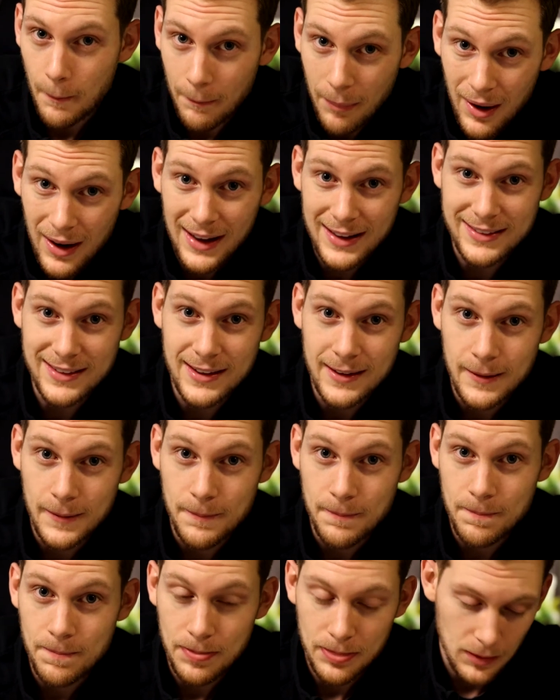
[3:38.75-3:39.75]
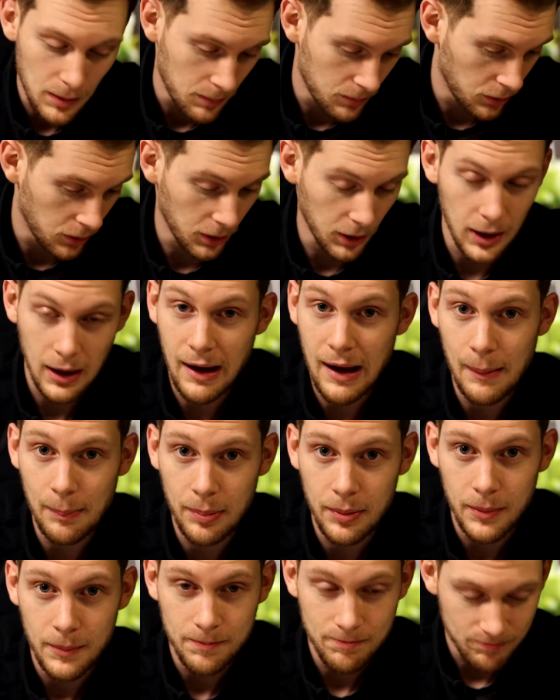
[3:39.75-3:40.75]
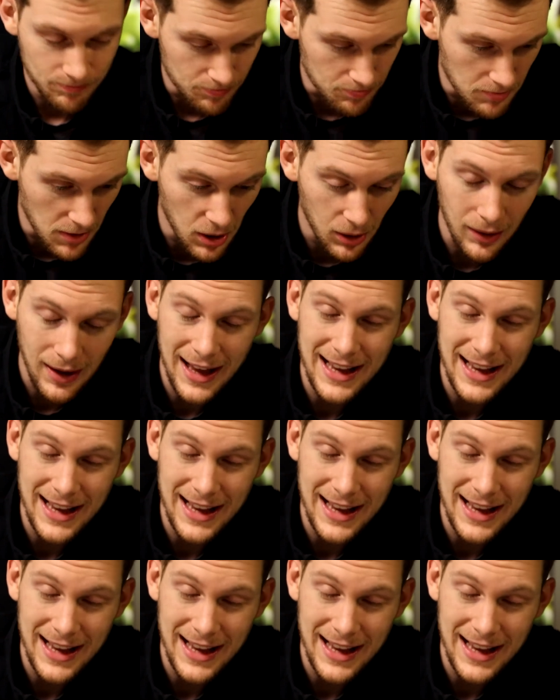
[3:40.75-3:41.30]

but per cup, milk